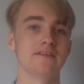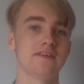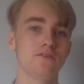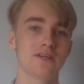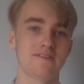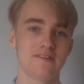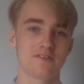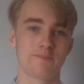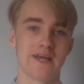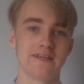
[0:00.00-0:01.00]
They did not
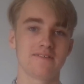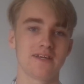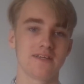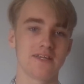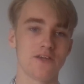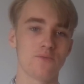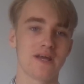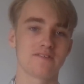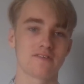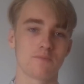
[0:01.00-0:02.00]
anticipate the
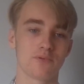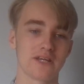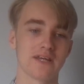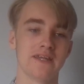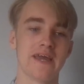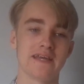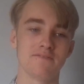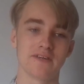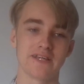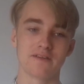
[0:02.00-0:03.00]
US to bring a
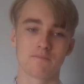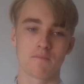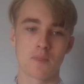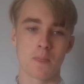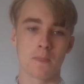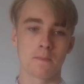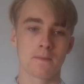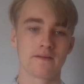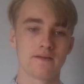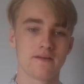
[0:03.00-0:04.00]
navy.
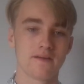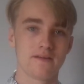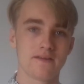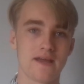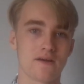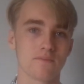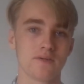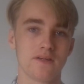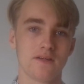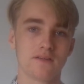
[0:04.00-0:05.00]
Now,
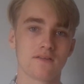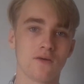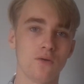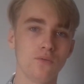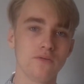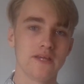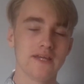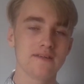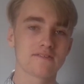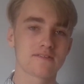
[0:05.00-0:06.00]
the
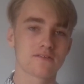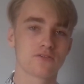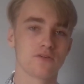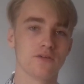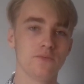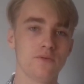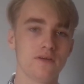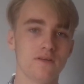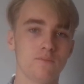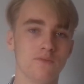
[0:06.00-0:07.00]
Hornet crew
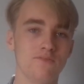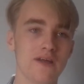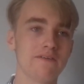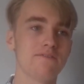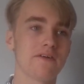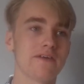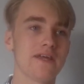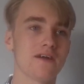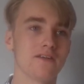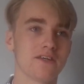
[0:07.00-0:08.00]
were very,
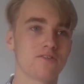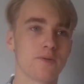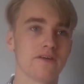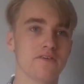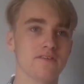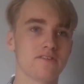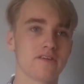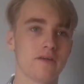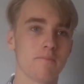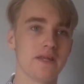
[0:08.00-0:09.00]
very
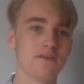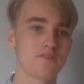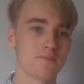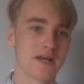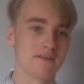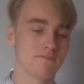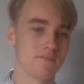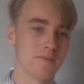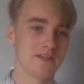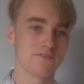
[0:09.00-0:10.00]
unexperienced. Many of them
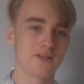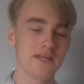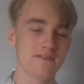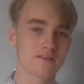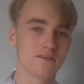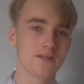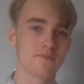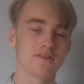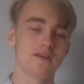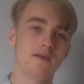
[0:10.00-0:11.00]
hadn't many freight times,